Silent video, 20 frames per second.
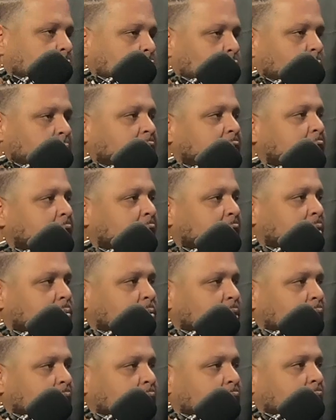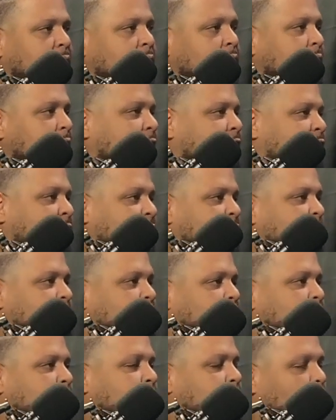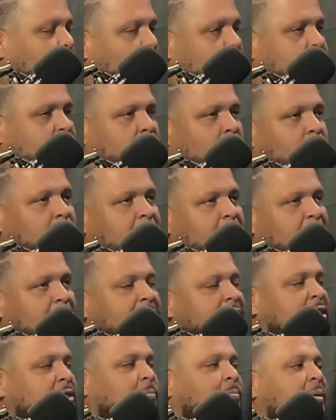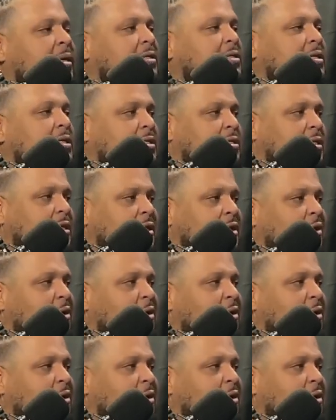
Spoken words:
he died a millionaire and left everything to her. So it's a business deal.